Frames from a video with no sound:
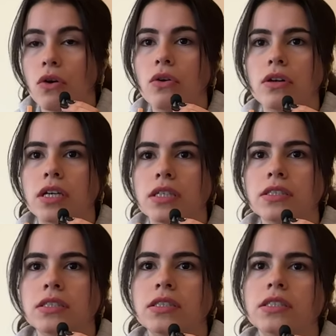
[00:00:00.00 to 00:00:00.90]
Or
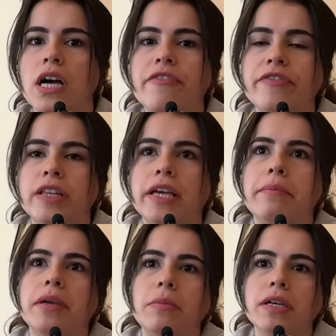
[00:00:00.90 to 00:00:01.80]
I feel like
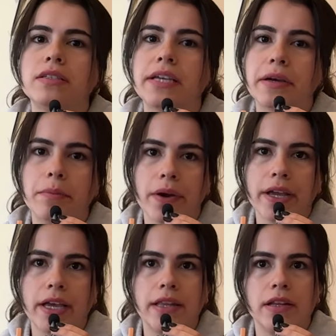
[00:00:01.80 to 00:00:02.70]
maybe I'll take a
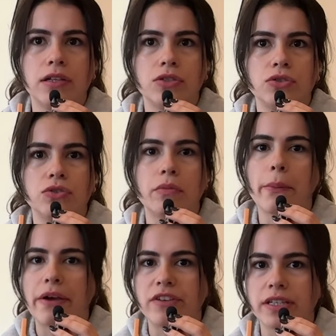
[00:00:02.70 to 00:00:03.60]
break and then I'll do My
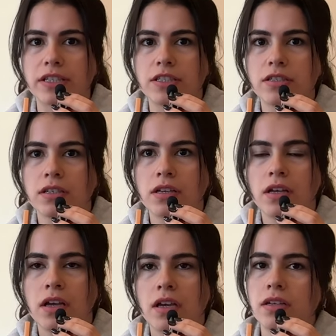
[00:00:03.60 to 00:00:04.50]
Wife and Kids
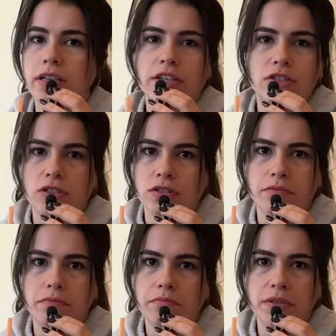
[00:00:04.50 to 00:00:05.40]
because I used to
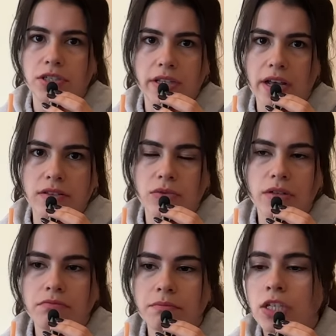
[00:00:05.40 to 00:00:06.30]
binge that as well.